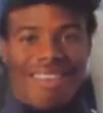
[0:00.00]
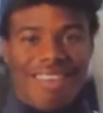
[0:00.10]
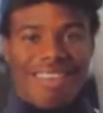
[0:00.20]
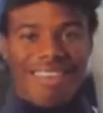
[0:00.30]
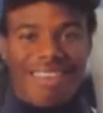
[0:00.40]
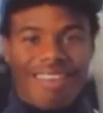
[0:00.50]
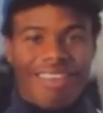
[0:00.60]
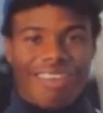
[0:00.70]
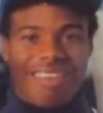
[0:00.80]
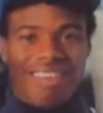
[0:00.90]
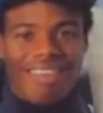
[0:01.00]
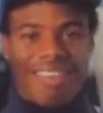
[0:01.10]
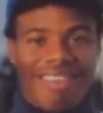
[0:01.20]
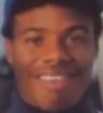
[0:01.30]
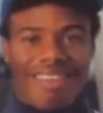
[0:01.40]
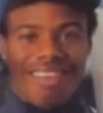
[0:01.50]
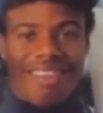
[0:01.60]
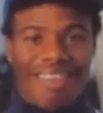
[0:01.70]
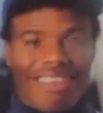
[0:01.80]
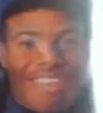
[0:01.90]
and this
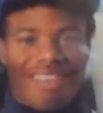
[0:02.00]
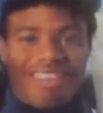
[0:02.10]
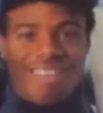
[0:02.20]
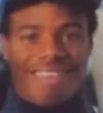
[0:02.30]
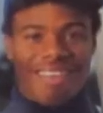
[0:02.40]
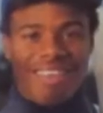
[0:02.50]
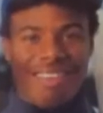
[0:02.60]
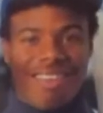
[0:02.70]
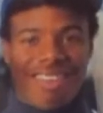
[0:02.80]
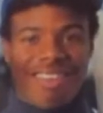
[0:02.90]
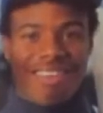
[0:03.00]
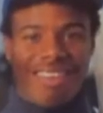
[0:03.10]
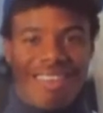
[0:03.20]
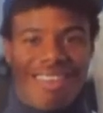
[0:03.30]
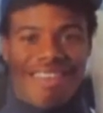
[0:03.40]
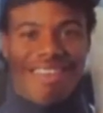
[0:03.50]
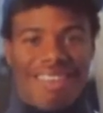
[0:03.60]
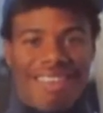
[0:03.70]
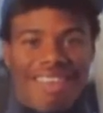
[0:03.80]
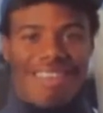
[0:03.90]
card had just, it was at
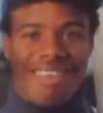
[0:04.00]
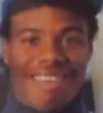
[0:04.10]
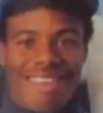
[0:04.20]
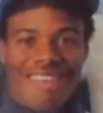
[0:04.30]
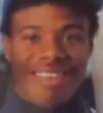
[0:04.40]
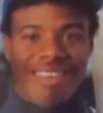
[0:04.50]
its peak.